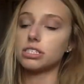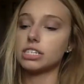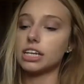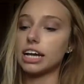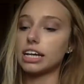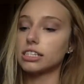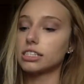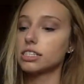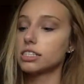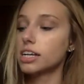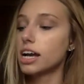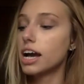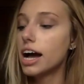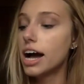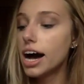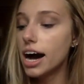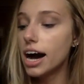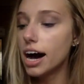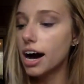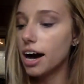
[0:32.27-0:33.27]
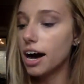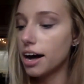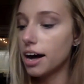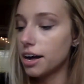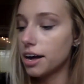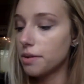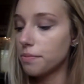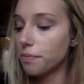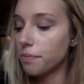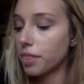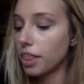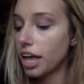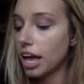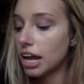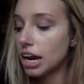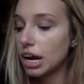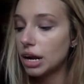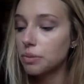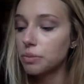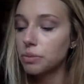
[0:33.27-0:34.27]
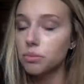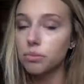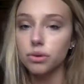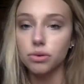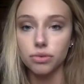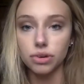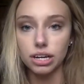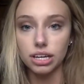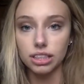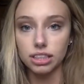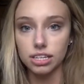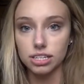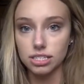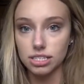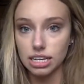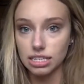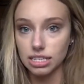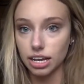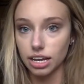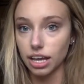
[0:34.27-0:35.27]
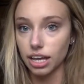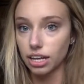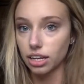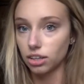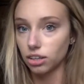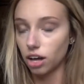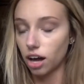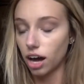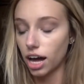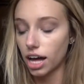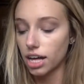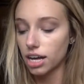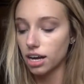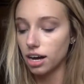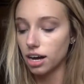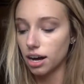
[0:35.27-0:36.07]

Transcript: states. And I remember reading this as a kid a lot.